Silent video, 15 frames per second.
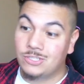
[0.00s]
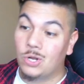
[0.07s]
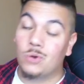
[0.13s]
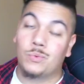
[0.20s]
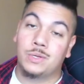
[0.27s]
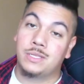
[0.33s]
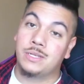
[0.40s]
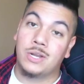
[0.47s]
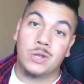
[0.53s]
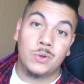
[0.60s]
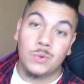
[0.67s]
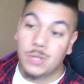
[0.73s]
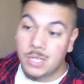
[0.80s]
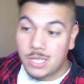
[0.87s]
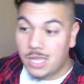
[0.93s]
I don't really
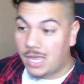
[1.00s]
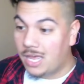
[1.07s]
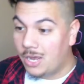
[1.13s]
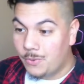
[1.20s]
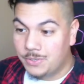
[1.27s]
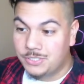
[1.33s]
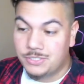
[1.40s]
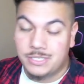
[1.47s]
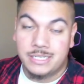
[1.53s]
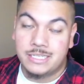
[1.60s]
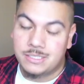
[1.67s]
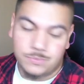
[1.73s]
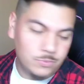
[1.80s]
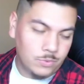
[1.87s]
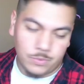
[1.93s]
know, uh, which
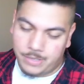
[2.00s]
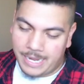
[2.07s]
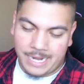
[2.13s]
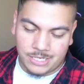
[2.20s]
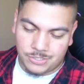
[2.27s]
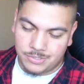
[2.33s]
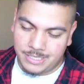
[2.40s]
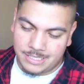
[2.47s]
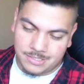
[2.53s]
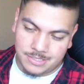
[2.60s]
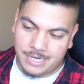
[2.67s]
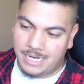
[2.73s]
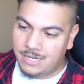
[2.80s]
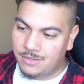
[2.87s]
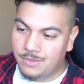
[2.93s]
is, well, actually, that's
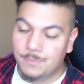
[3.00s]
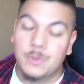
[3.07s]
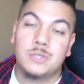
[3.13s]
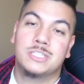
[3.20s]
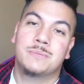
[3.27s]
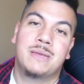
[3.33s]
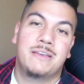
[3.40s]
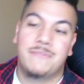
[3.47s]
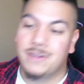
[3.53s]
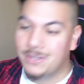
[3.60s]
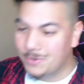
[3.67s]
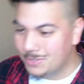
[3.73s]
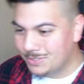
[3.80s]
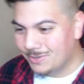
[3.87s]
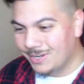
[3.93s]
kind of the most of my
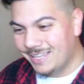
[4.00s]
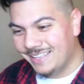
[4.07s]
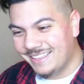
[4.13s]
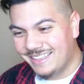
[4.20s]
videos.